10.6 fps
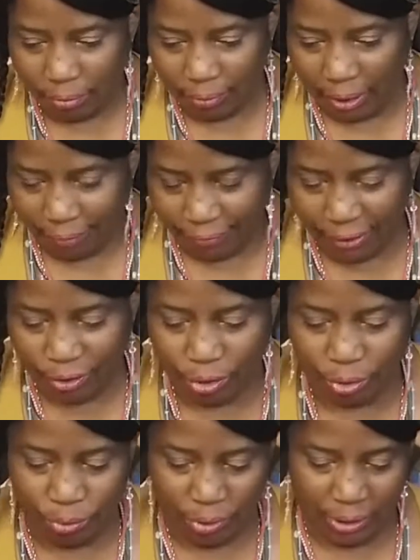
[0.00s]
We have an
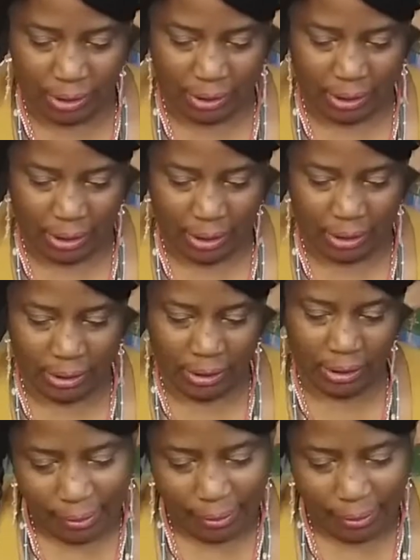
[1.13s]
excuse these days.